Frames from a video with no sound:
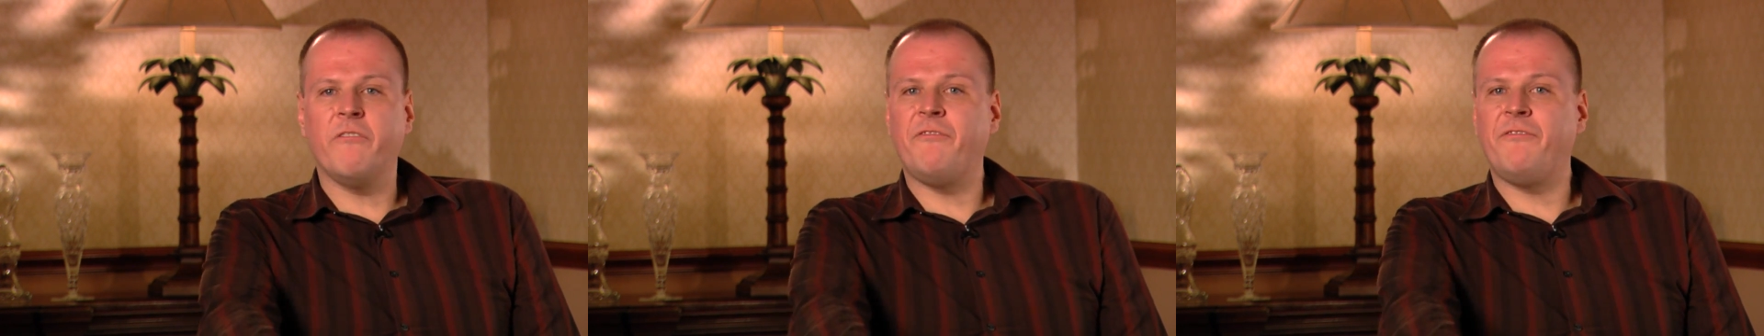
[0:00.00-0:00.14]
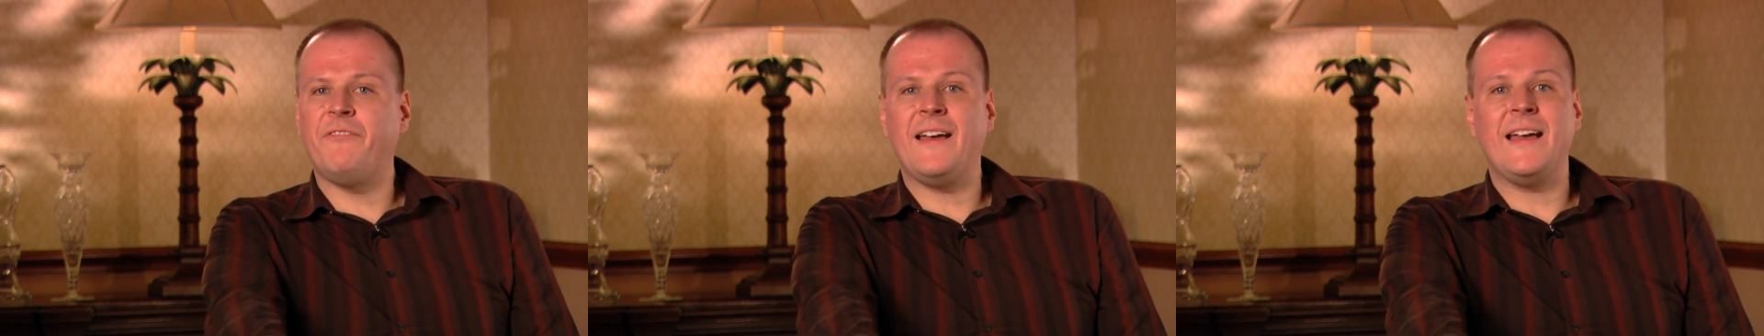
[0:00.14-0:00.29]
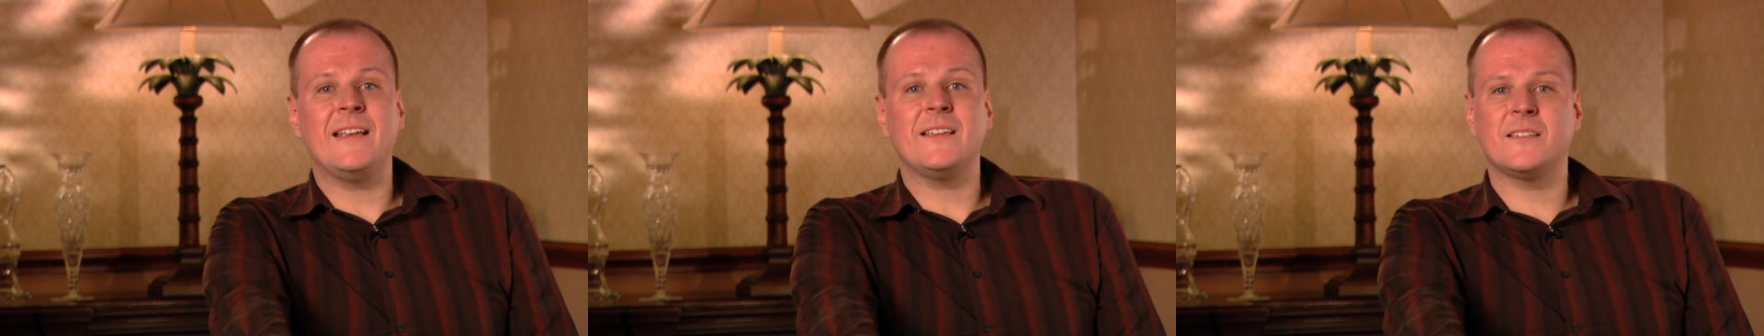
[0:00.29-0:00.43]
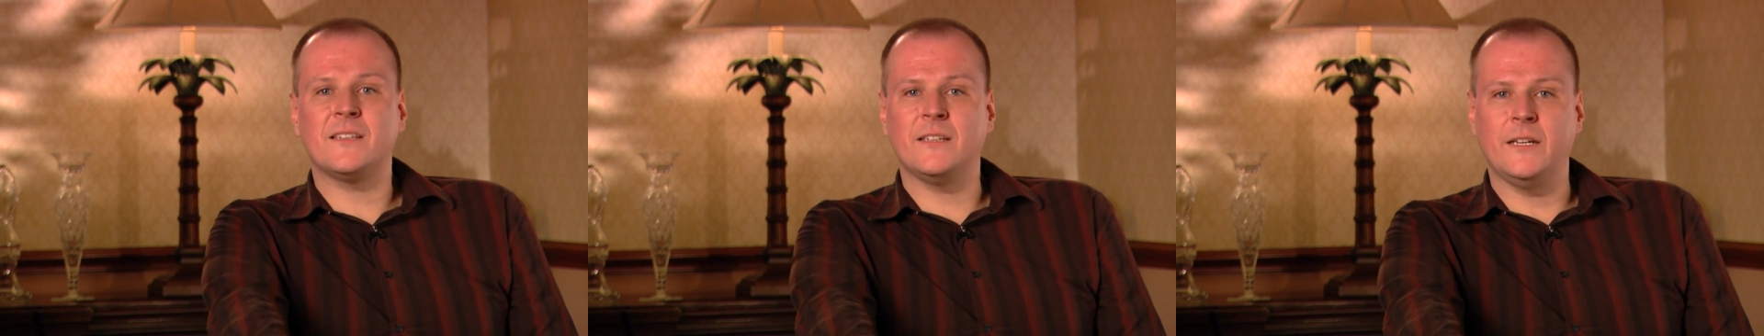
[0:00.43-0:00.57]

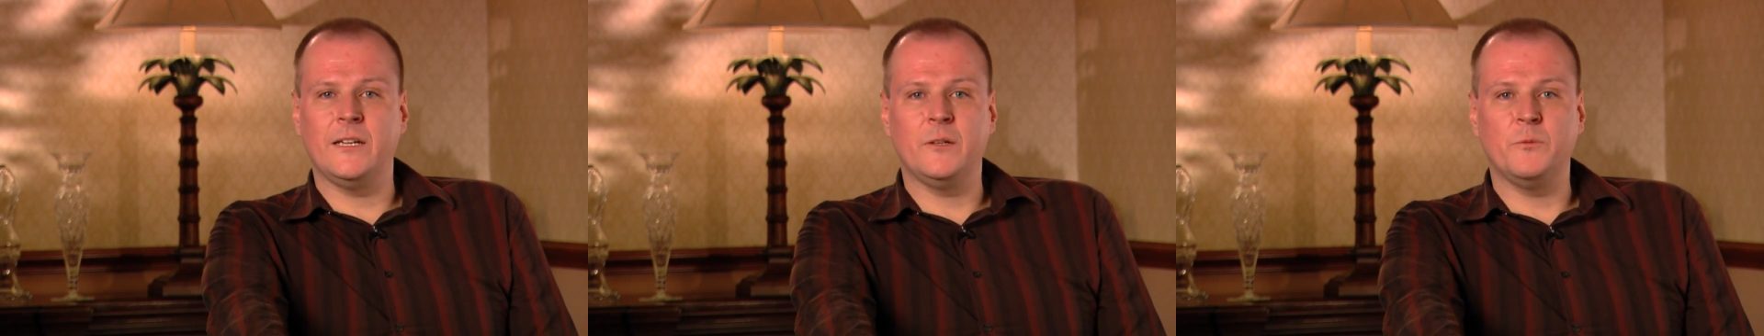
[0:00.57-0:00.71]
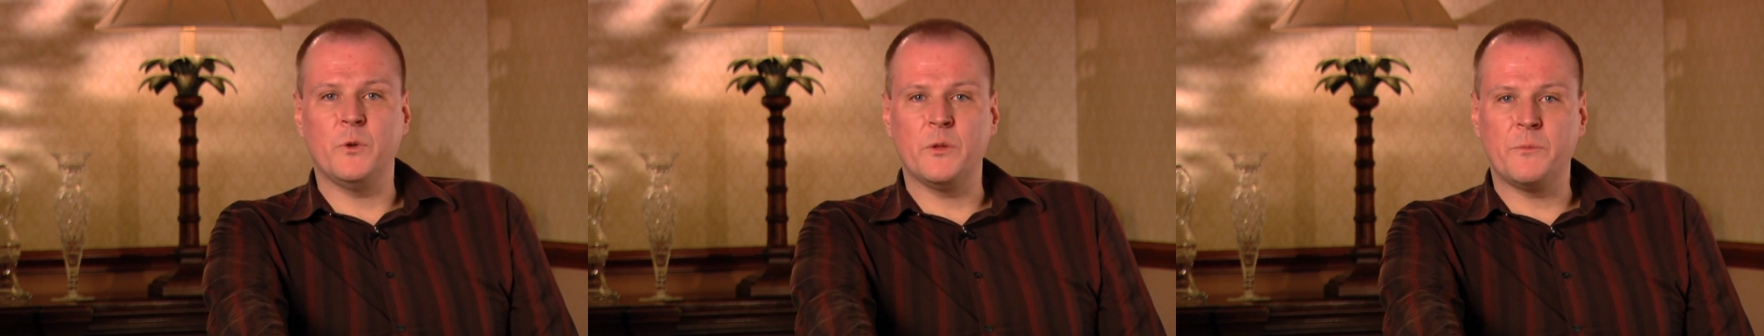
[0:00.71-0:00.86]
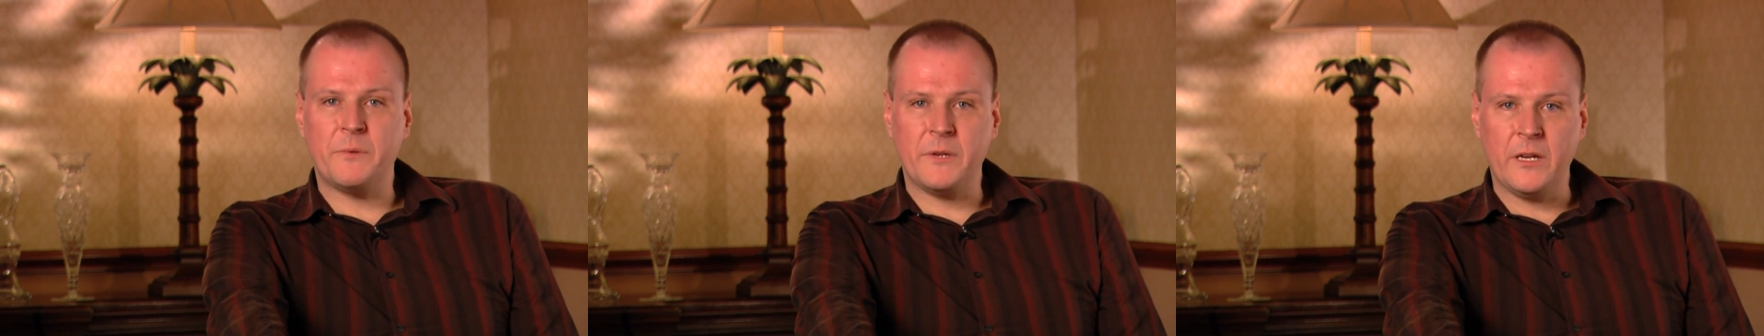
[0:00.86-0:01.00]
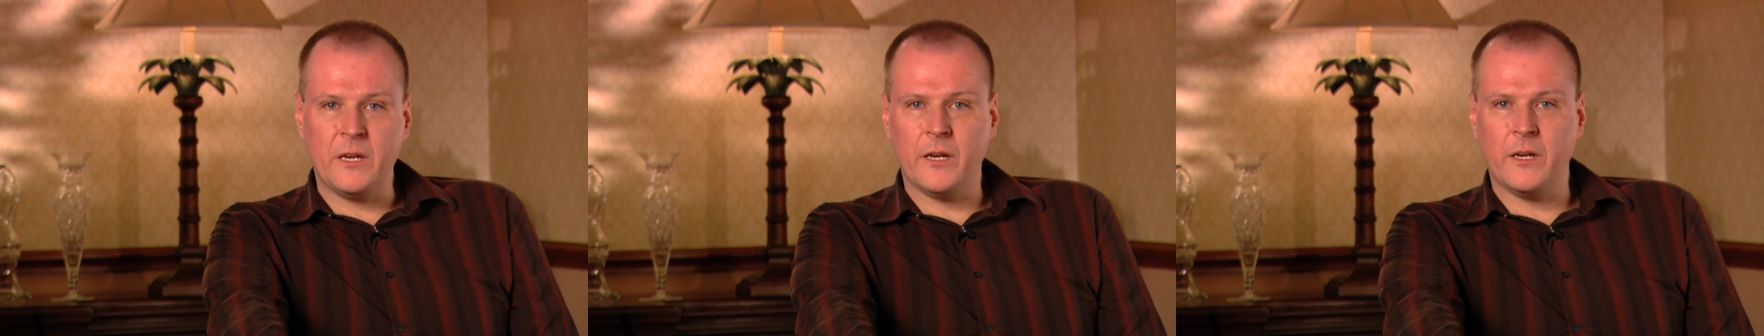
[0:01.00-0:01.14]
fascinated with
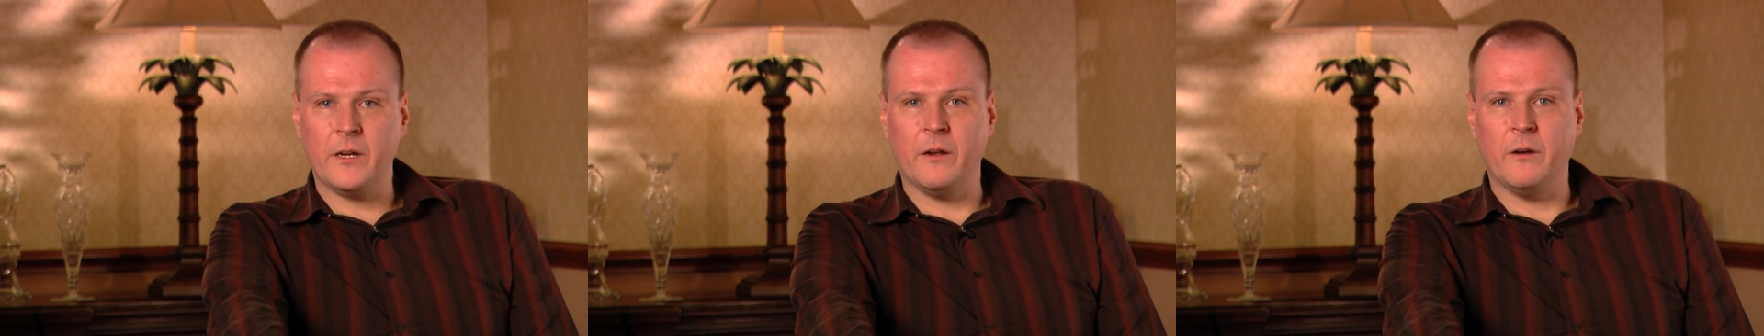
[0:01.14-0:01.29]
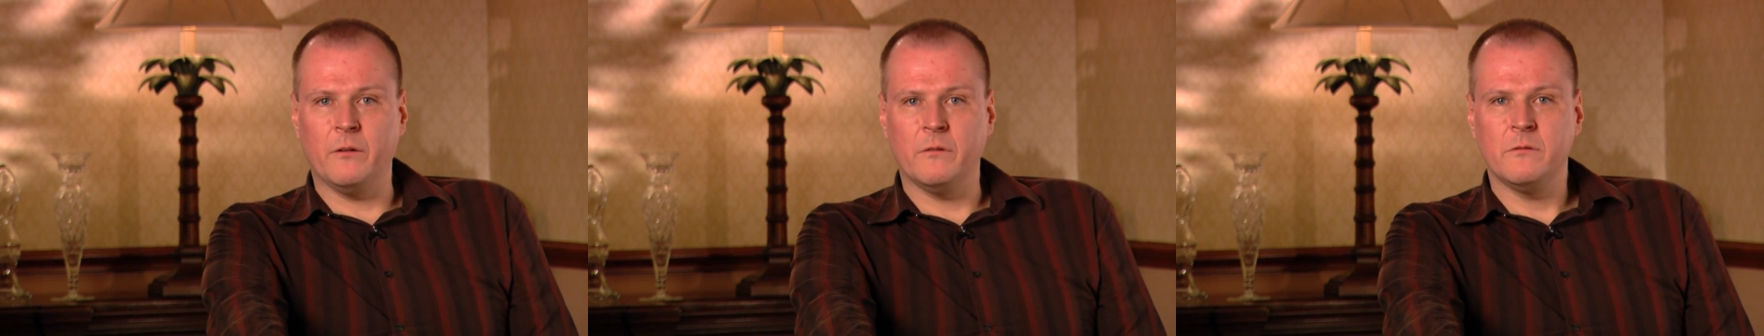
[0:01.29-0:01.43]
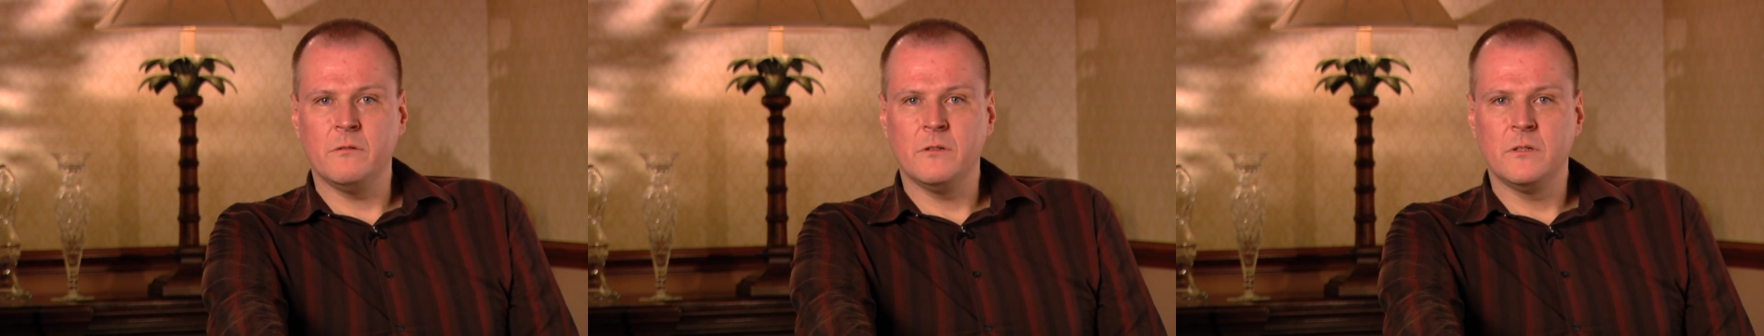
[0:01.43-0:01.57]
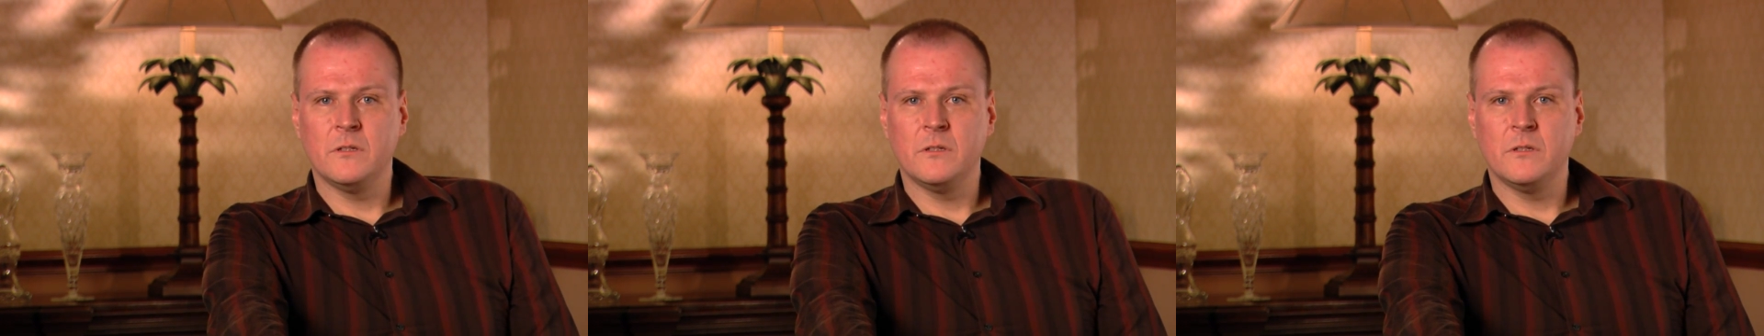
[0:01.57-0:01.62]
piano,